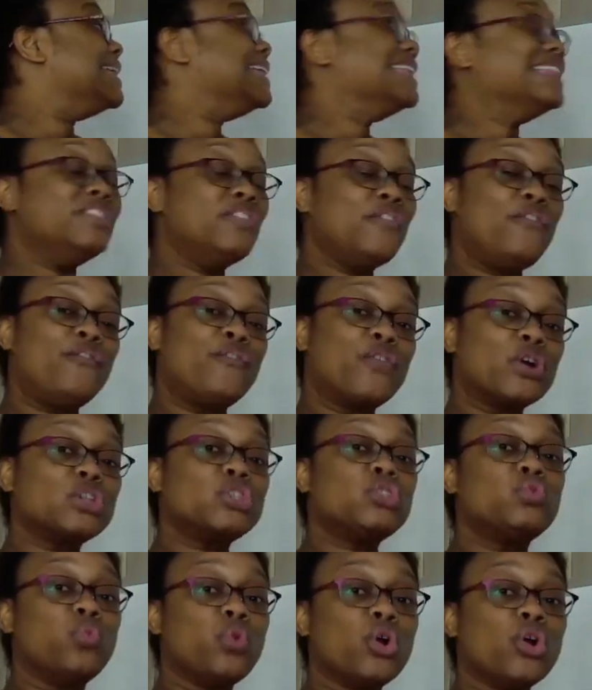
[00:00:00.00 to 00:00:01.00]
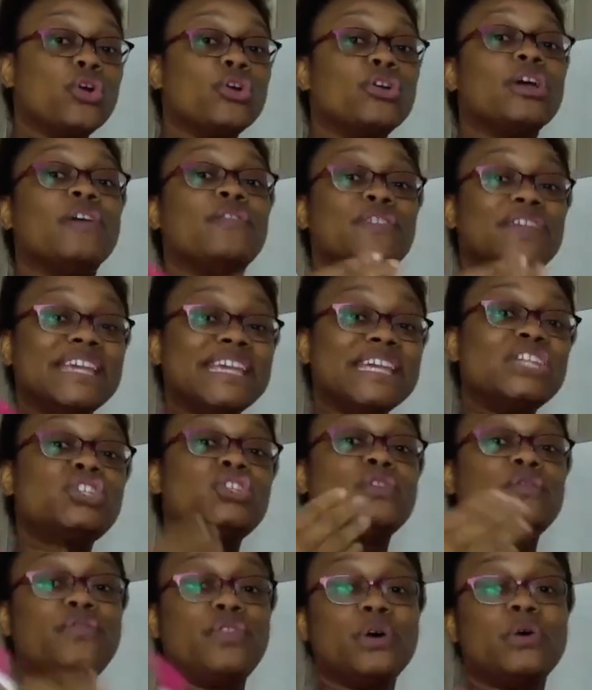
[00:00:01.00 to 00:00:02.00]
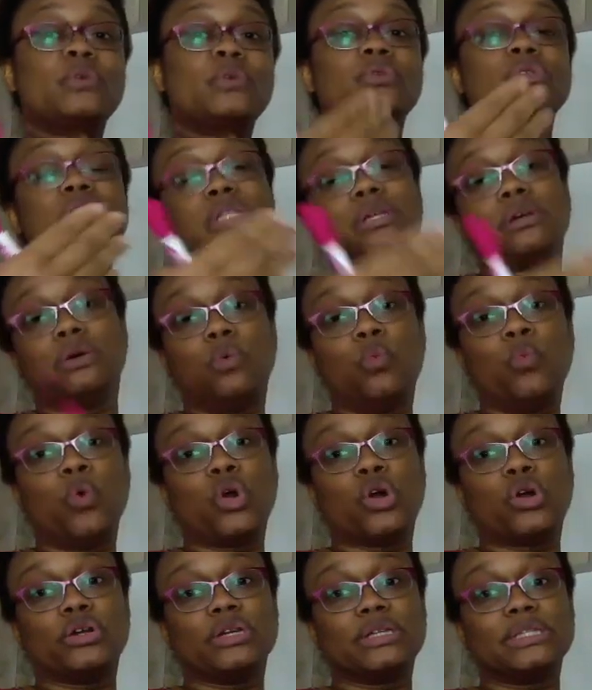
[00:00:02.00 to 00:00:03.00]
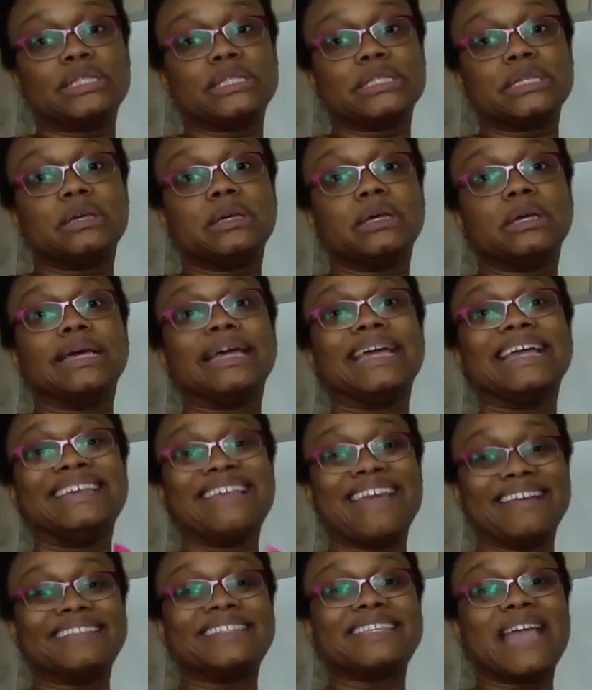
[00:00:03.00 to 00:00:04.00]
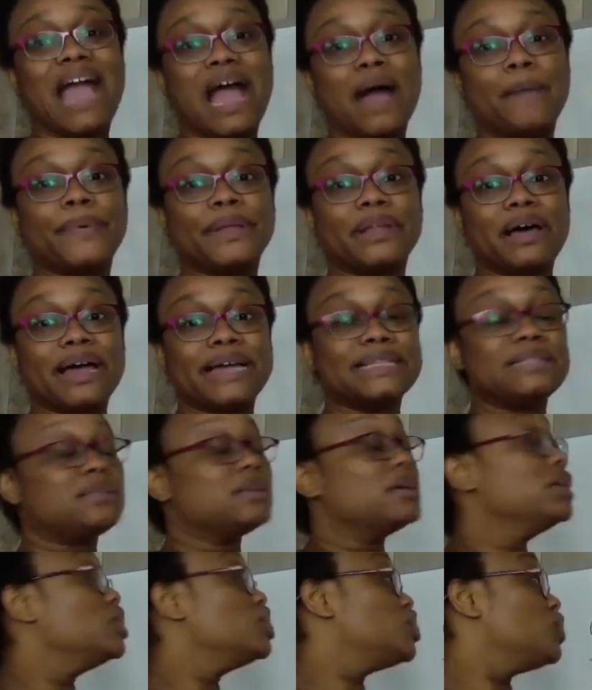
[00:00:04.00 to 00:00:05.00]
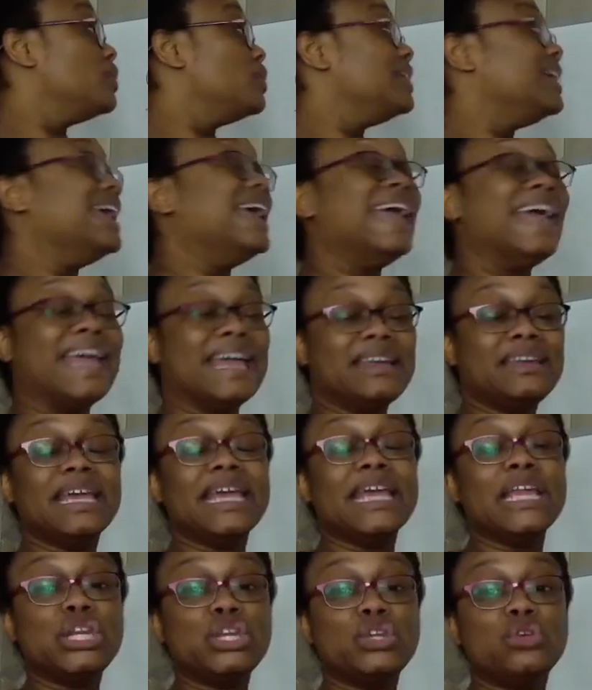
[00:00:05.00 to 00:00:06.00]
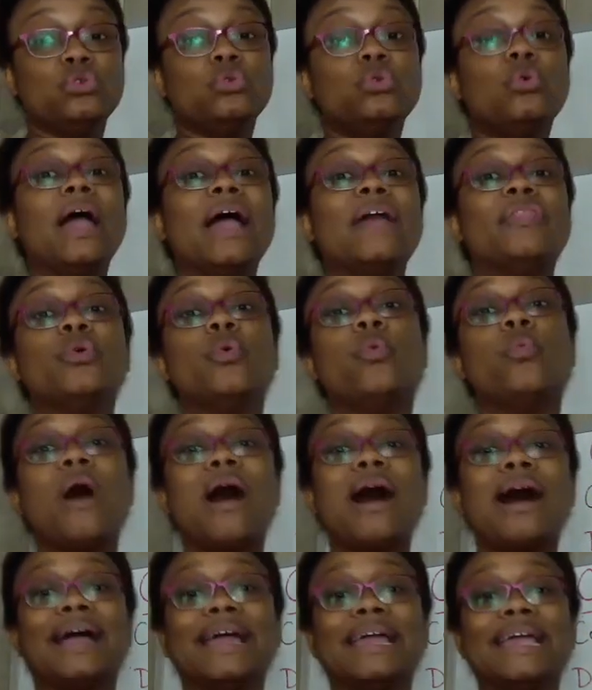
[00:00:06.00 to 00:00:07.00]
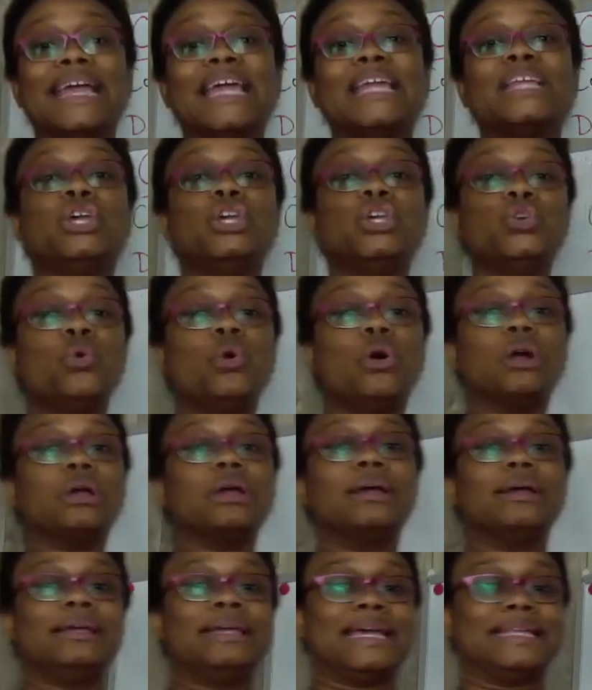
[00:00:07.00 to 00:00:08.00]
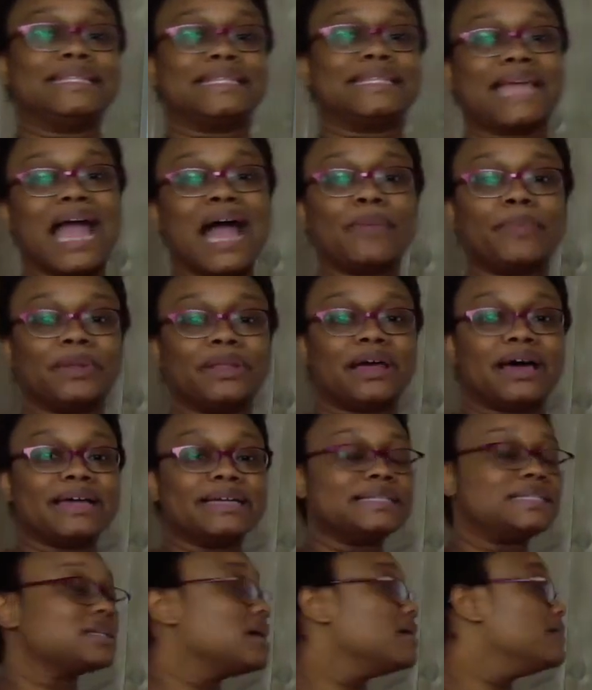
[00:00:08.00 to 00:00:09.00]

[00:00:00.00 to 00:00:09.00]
the first word of each of those words gets capitalized. So the N in new and the Y in York gets capitalized.